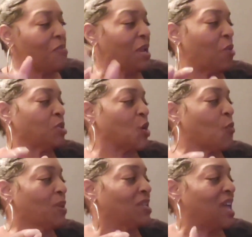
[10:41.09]
but I was
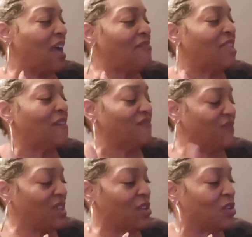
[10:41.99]
hoping to have that
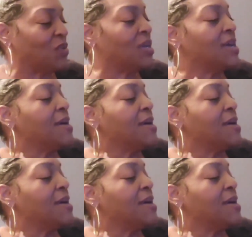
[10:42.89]
feel